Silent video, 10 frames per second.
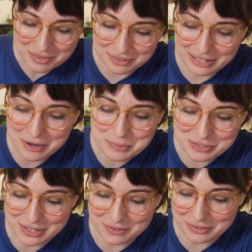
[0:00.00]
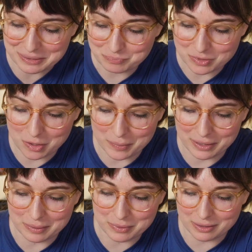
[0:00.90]
Now I'm just hungry. Oh
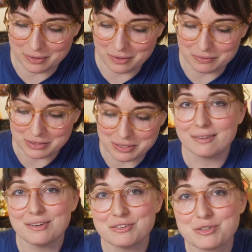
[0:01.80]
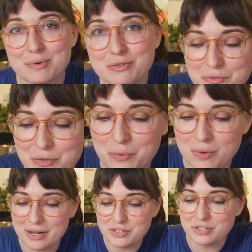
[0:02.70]
man, I'm gonna eat all of this. Thank you so much for
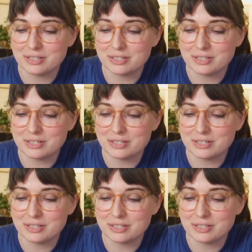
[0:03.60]
watching